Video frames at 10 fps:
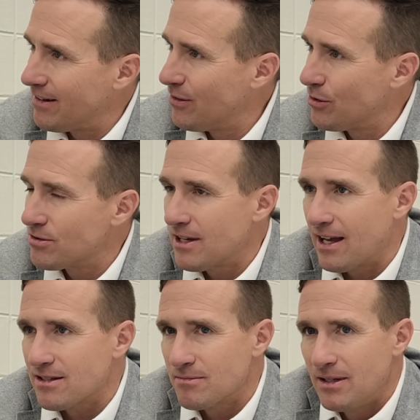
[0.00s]

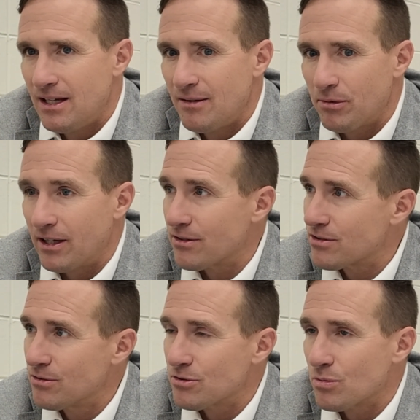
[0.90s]
enthusiasm. Players
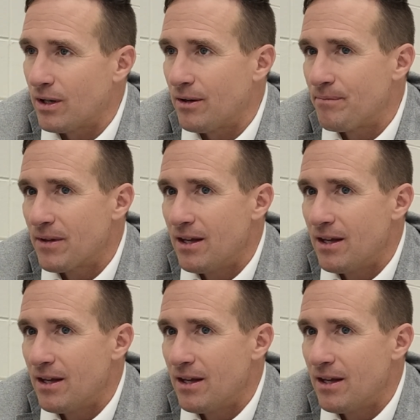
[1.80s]
do as well.